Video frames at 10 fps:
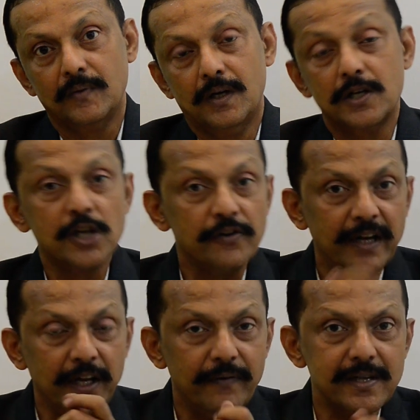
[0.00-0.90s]
So if an
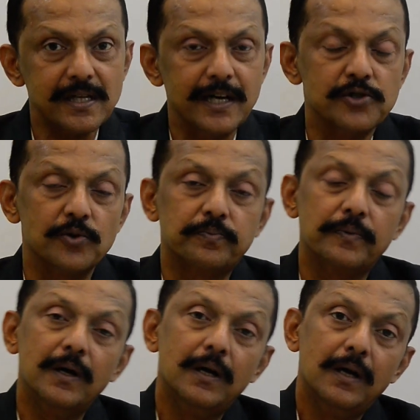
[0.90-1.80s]
investor has to
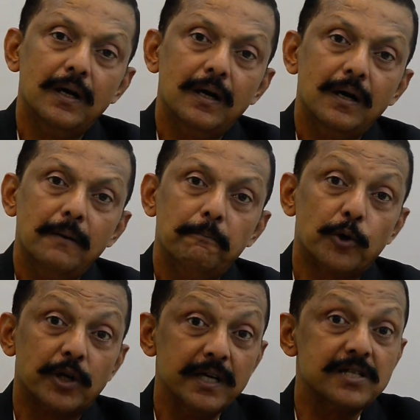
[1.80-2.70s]

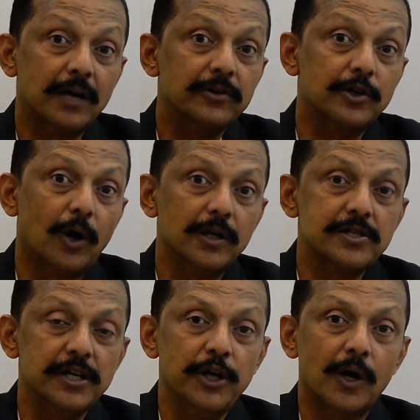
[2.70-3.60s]
put his
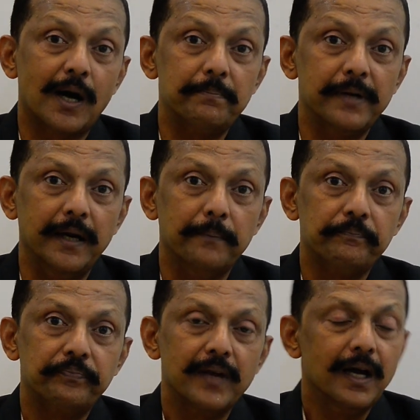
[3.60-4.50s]
$100 in your company,
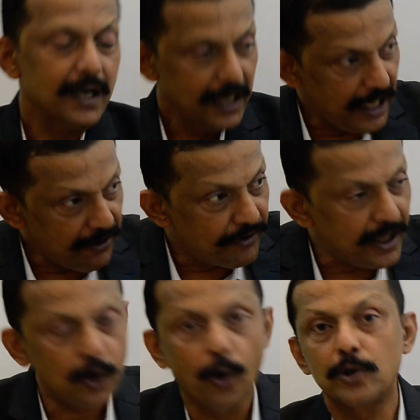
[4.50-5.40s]
he
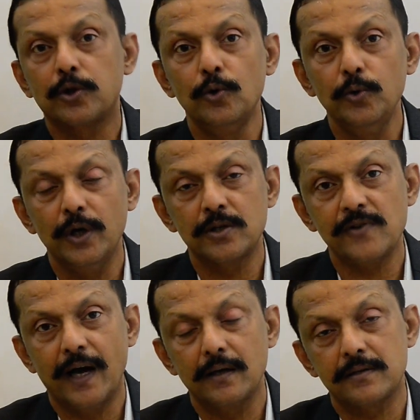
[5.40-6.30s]
will go through your
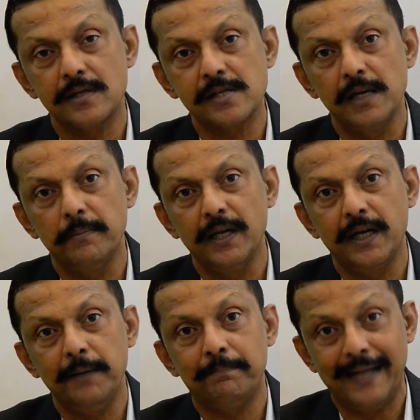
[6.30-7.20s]

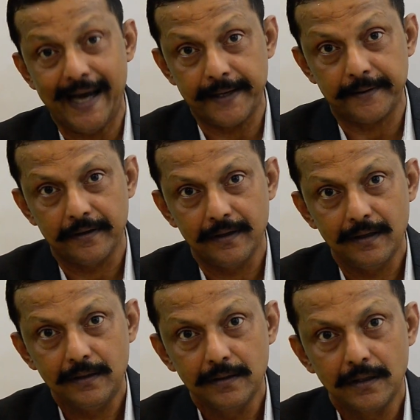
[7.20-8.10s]
sustainability plan,
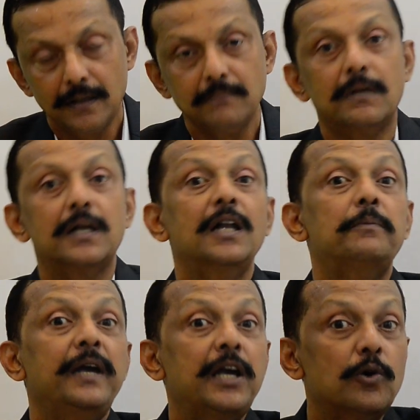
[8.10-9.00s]
but he'll
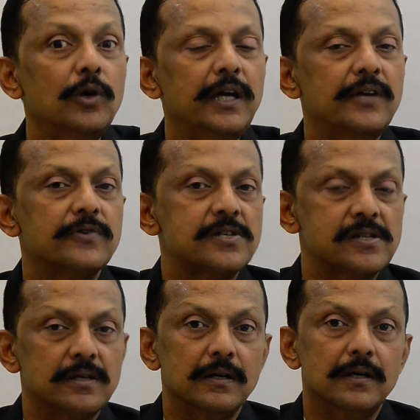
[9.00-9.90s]
be equally
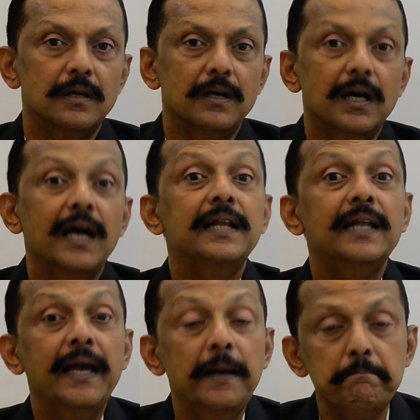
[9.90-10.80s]
interested in
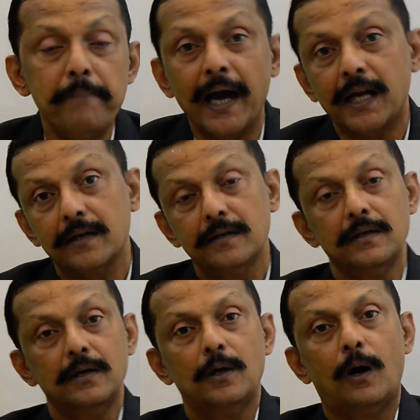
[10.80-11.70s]
the impact
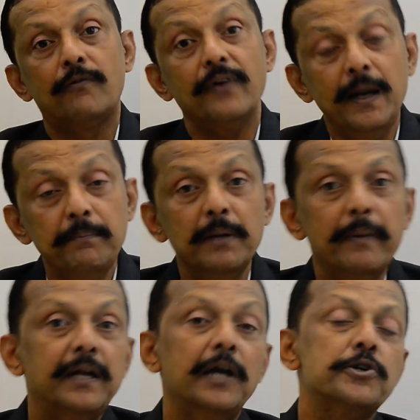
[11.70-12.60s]
of
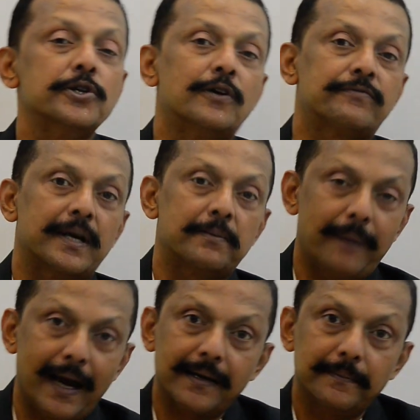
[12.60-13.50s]
implementation of that plan.